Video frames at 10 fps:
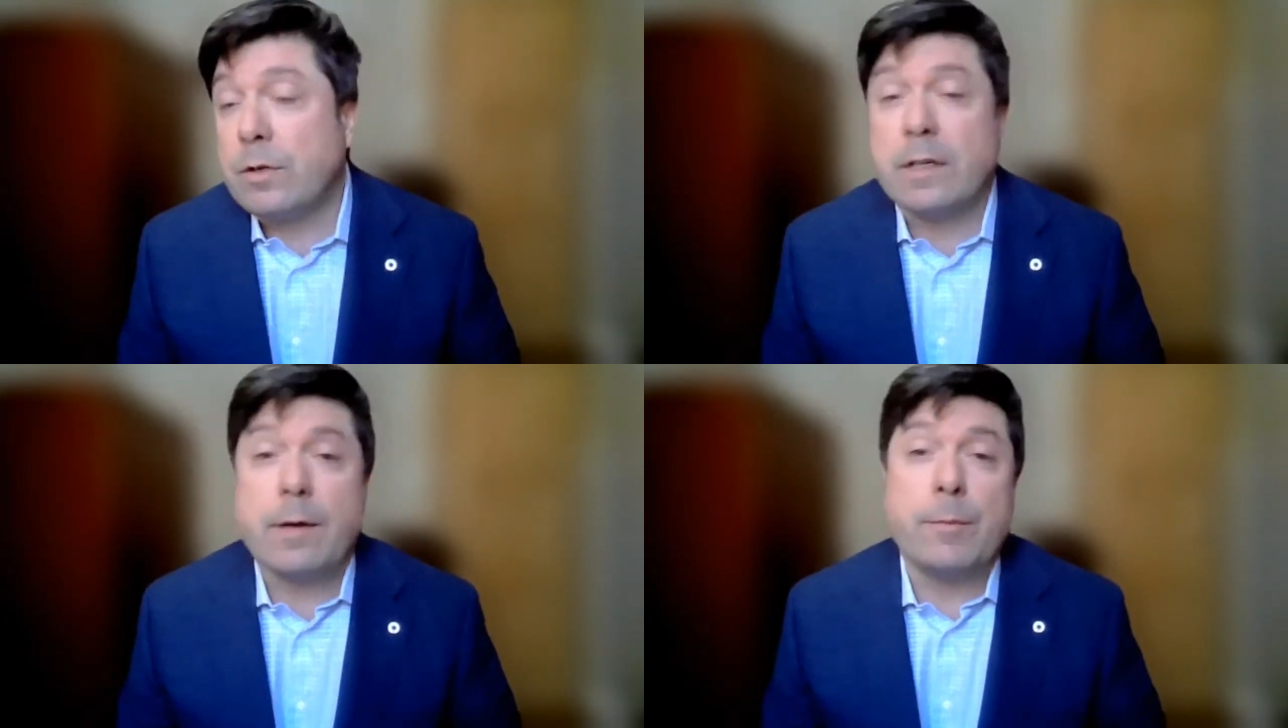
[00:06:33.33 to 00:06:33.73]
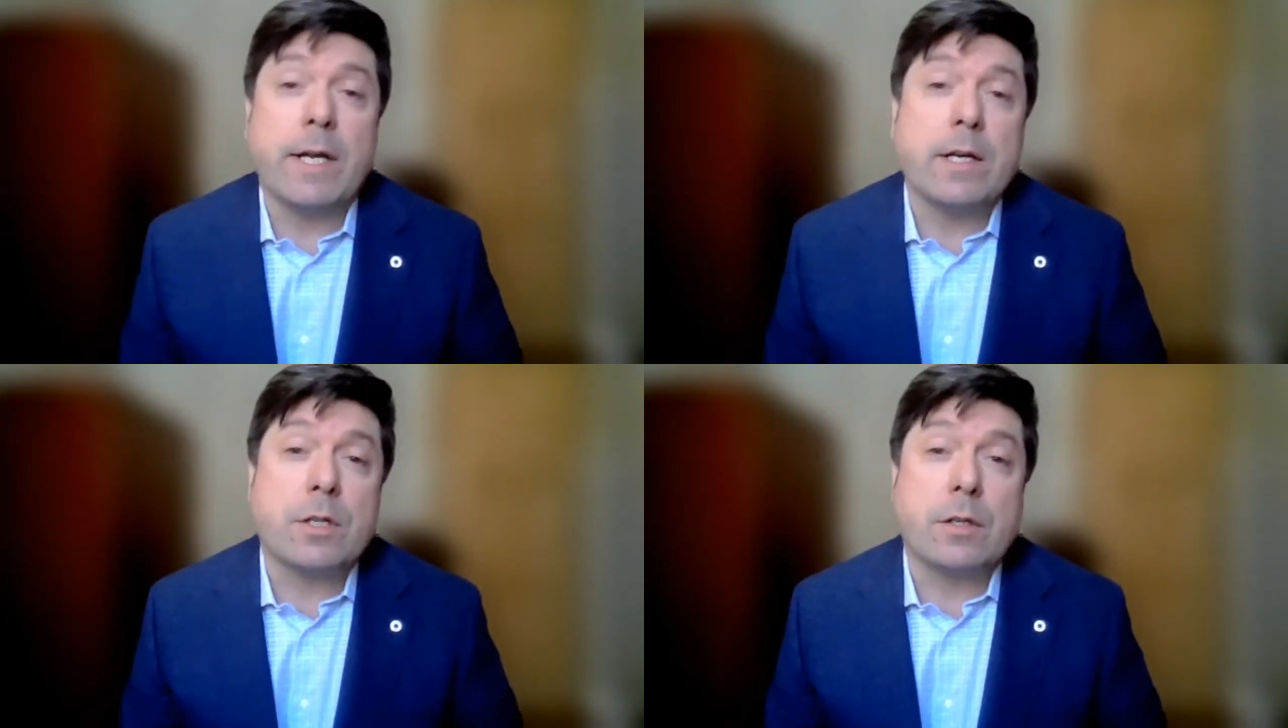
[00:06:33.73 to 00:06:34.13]
to
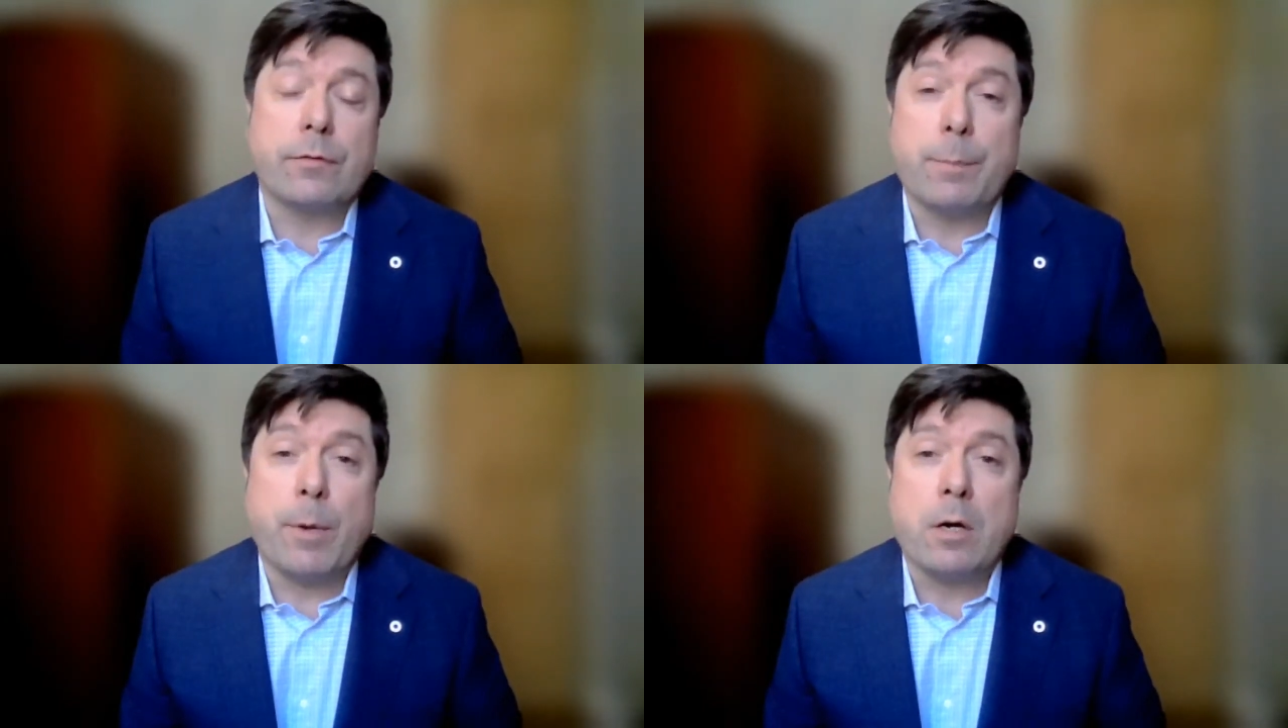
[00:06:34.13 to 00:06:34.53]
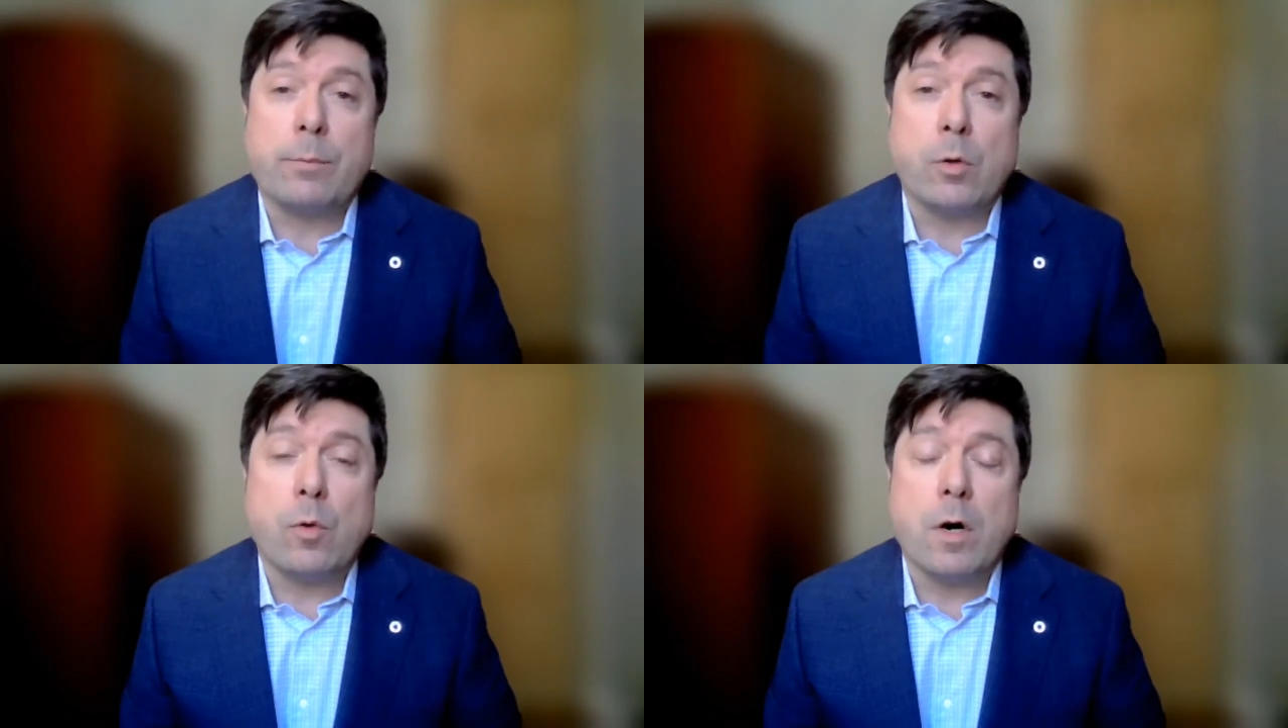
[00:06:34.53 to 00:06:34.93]
contamination of the
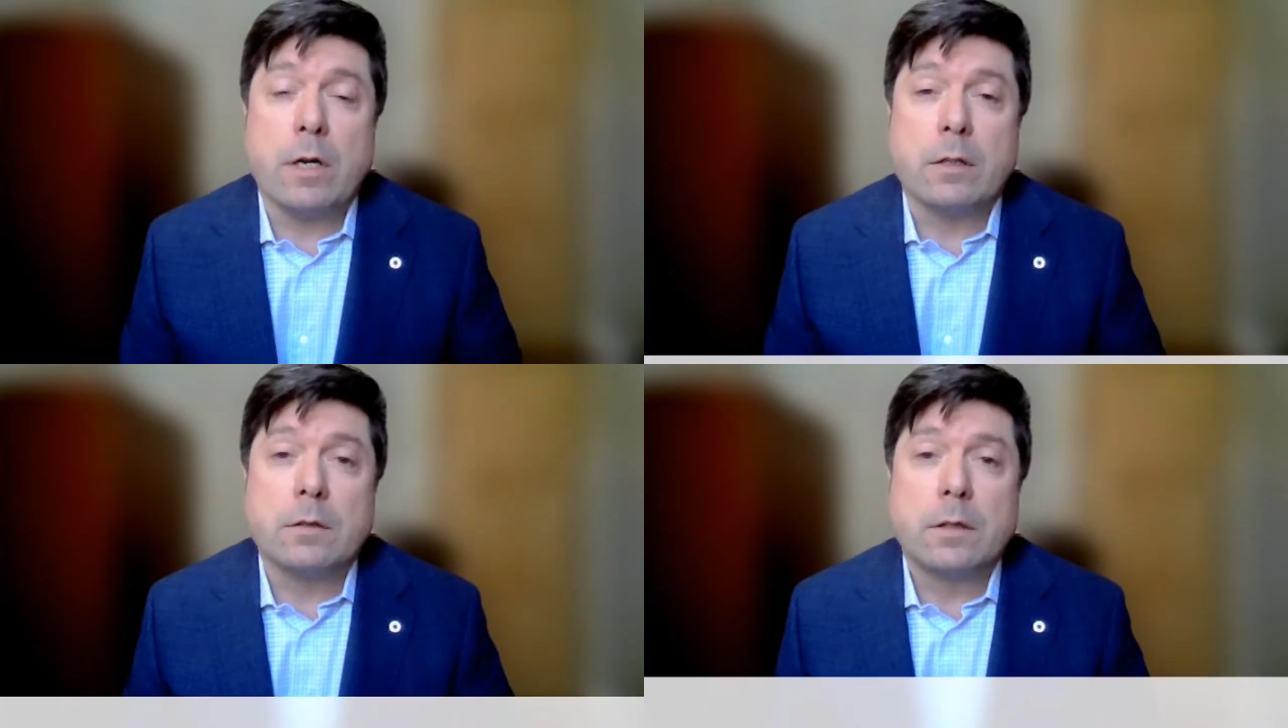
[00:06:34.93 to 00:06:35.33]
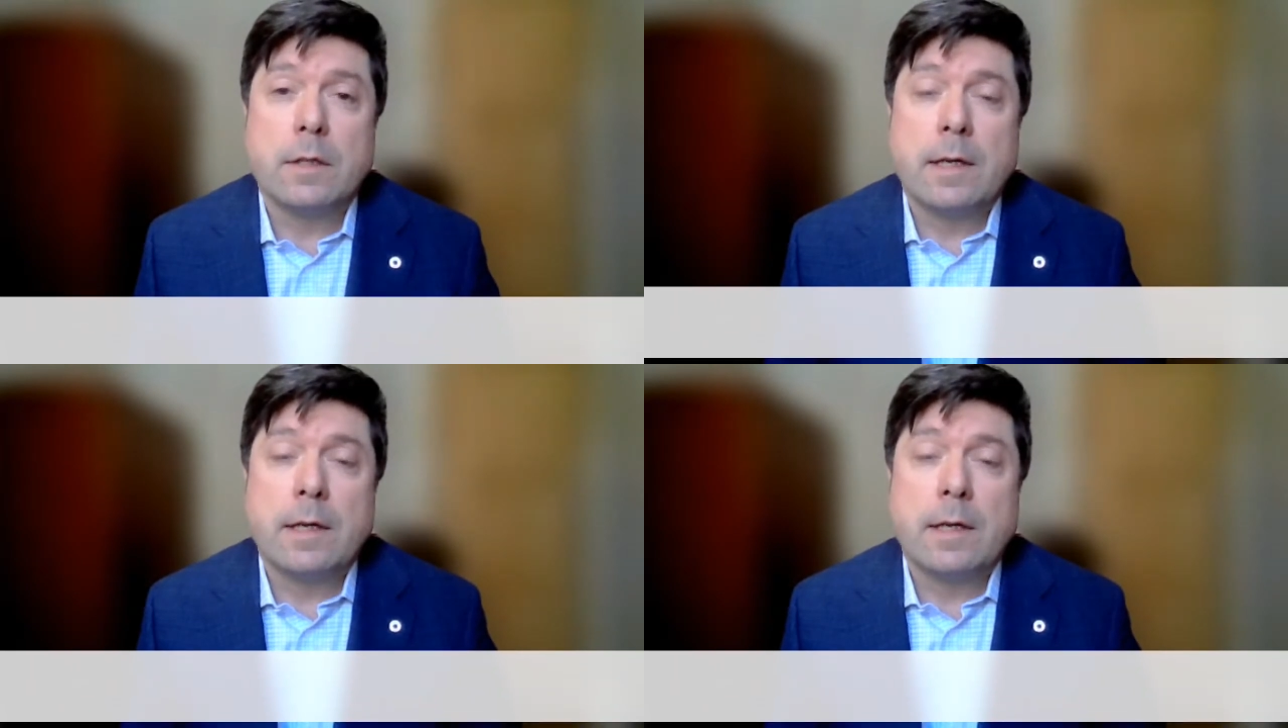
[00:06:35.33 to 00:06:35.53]
potable water.